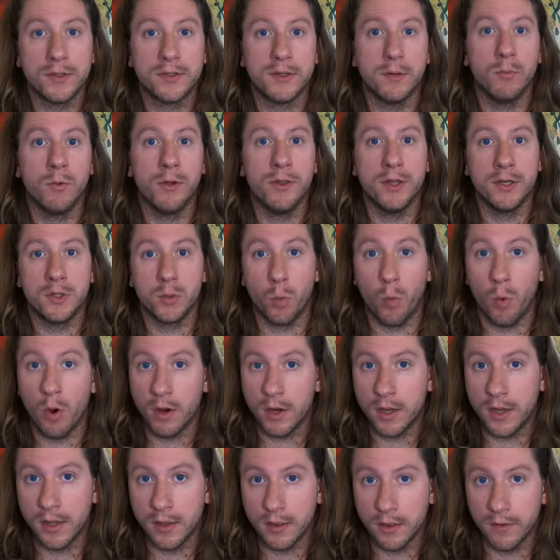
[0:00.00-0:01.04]
someone that's
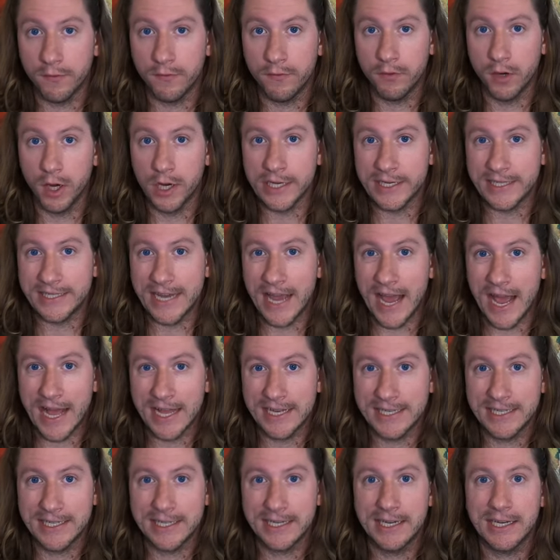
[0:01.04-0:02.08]
working the front
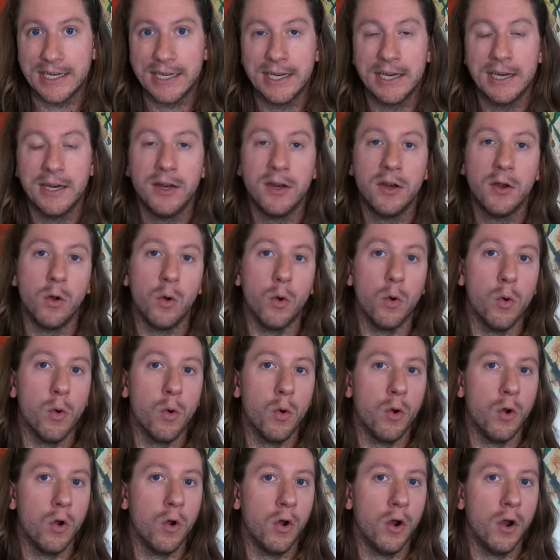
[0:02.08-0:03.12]
desk
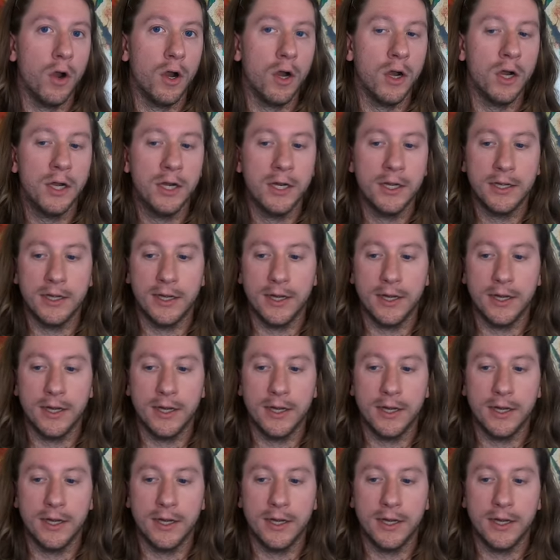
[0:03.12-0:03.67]
or